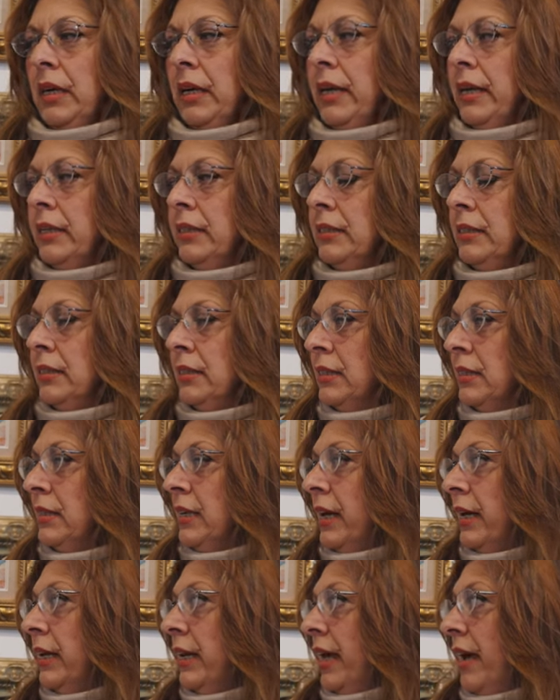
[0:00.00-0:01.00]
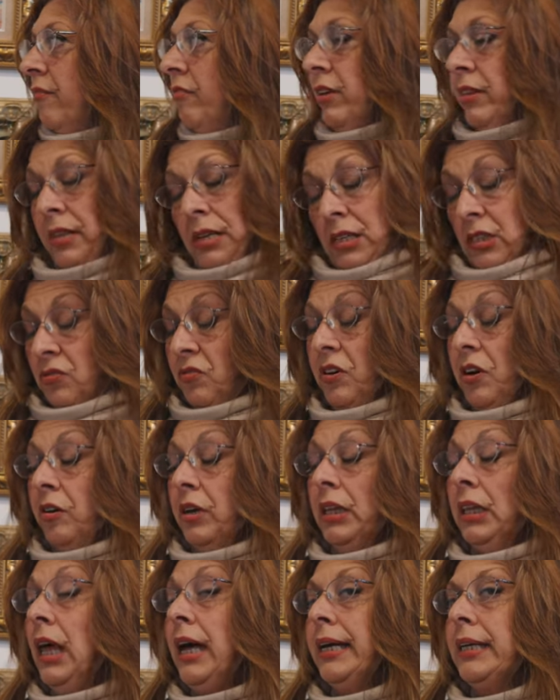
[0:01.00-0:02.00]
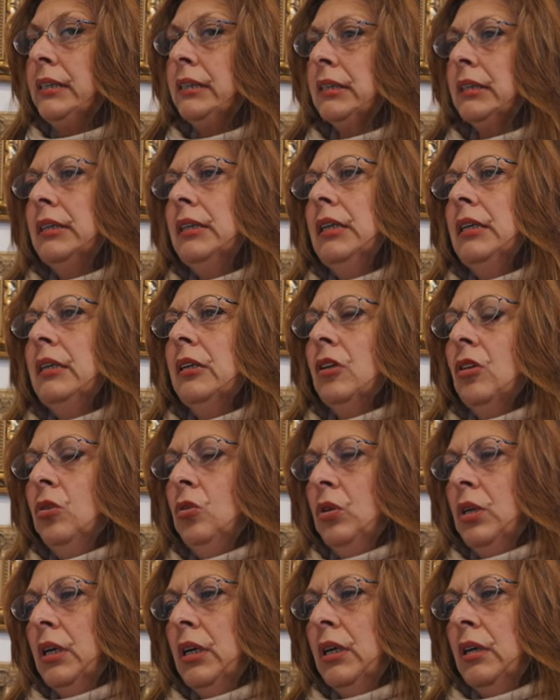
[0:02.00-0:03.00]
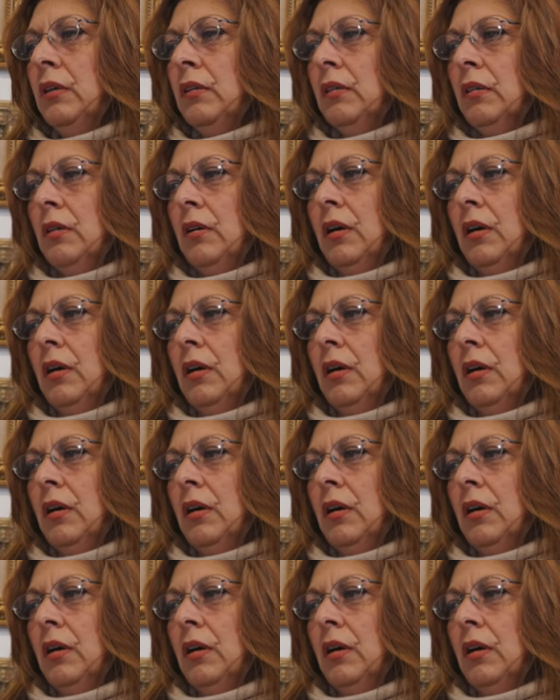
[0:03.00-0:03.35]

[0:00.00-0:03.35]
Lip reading: Instead, everything's very light, including